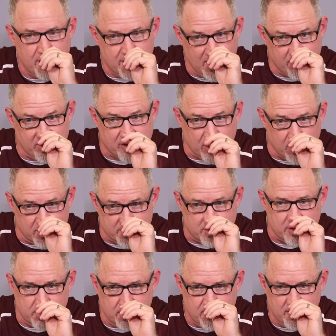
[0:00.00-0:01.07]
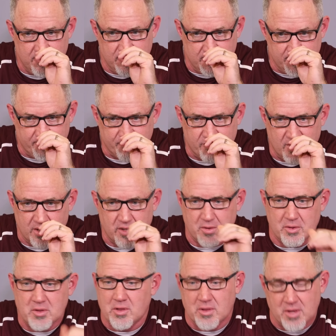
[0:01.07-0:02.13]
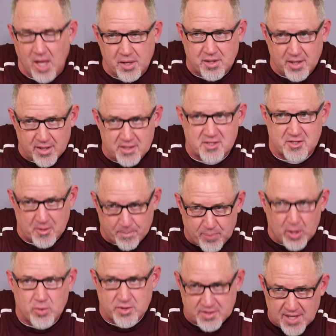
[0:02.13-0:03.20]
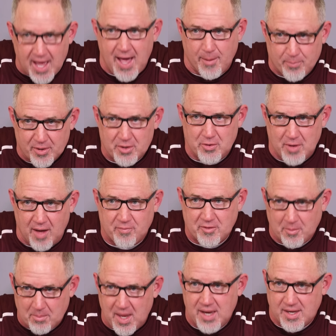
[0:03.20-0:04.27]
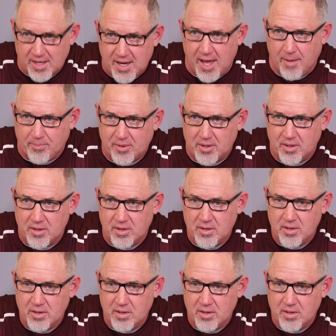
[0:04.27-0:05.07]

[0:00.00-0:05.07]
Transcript: Yeah, but there's nothing is supposed to happen. You have to make it happen.